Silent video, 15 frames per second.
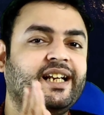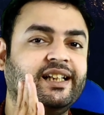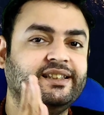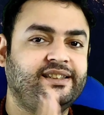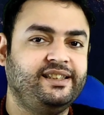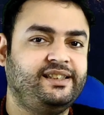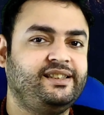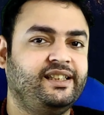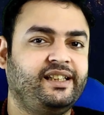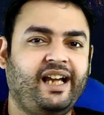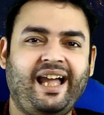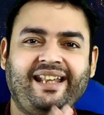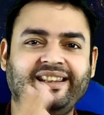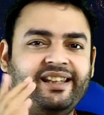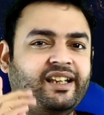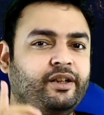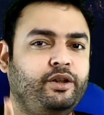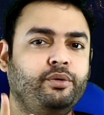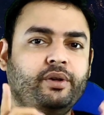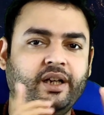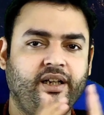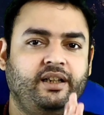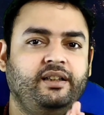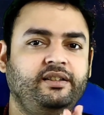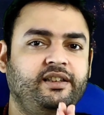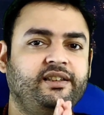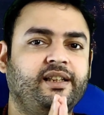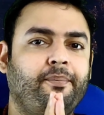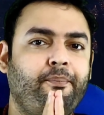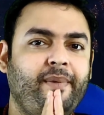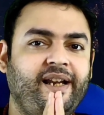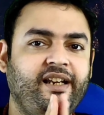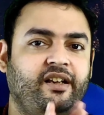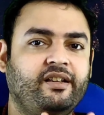consistent. I think you would have heard this in